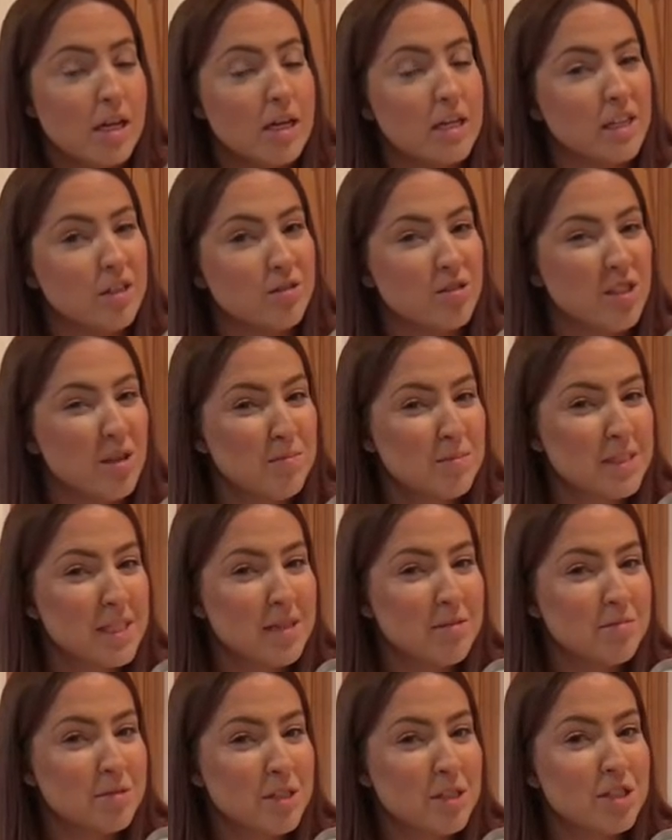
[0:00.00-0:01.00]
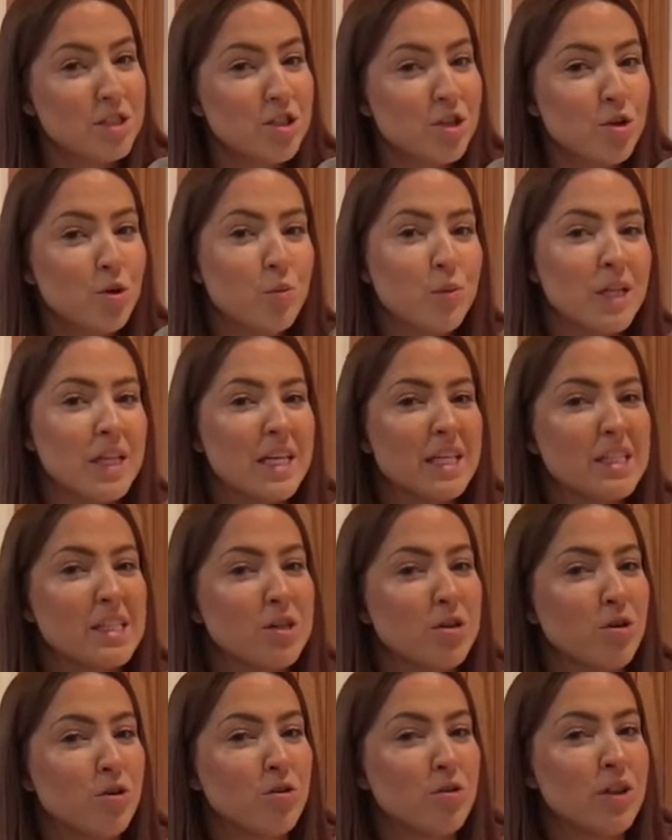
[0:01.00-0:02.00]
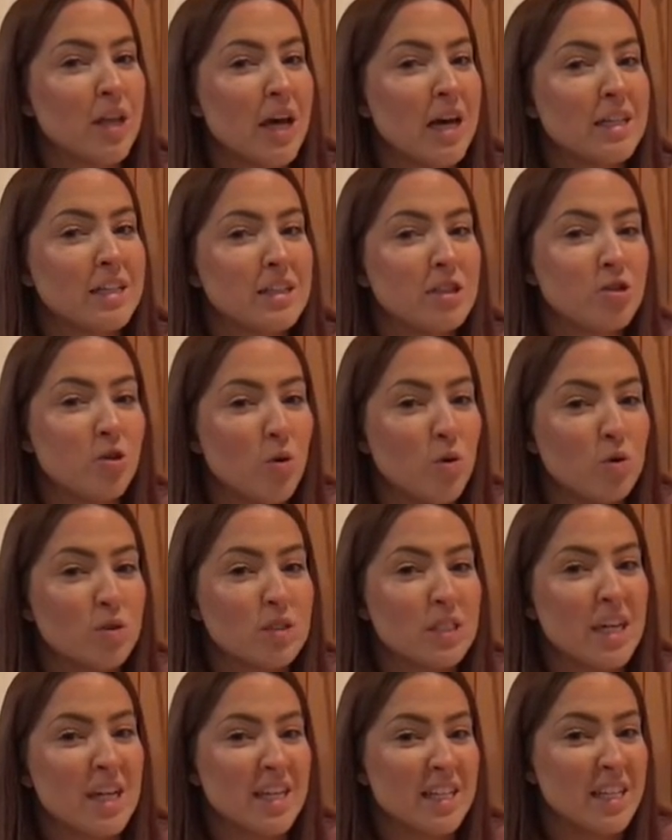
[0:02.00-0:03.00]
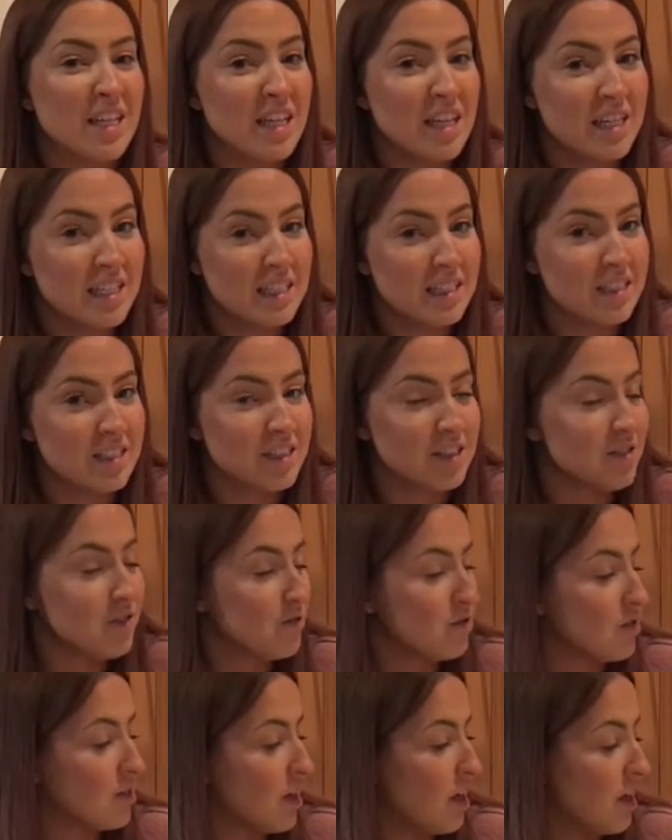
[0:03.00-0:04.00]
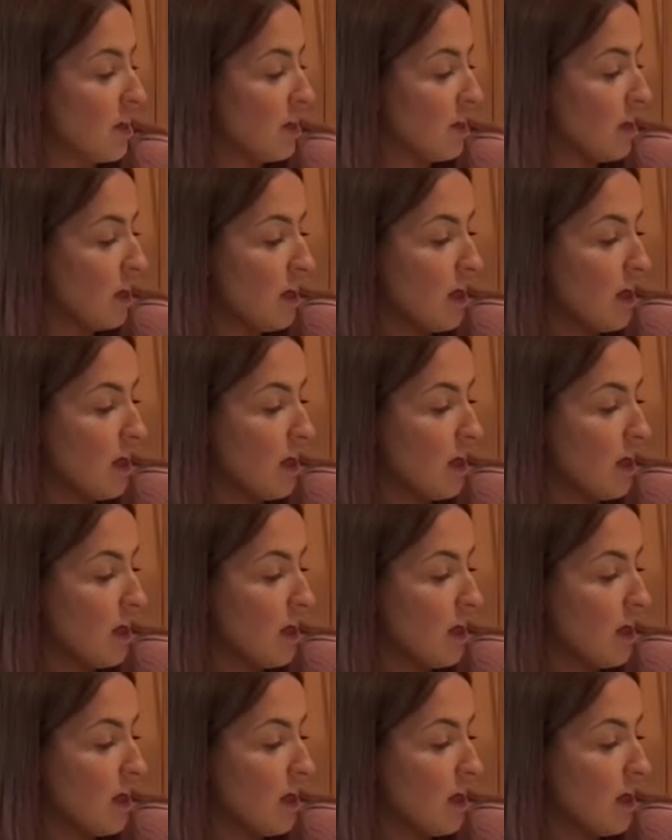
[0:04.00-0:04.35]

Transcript: Now, sometimes in school we like to call that dots and lines, okay?